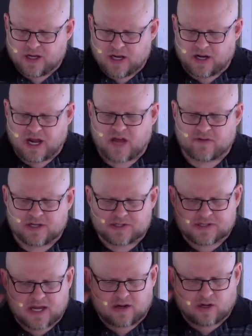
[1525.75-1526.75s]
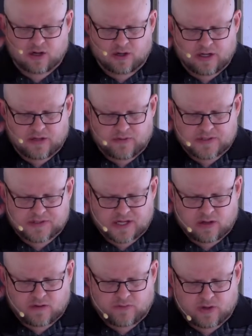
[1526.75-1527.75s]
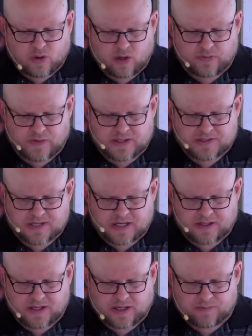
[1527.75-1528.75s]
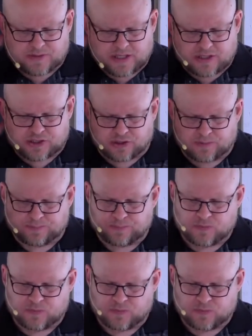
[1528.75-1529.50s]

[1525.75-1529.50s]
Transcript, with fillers: And having set her in the center of the court, they said to him, Teacher,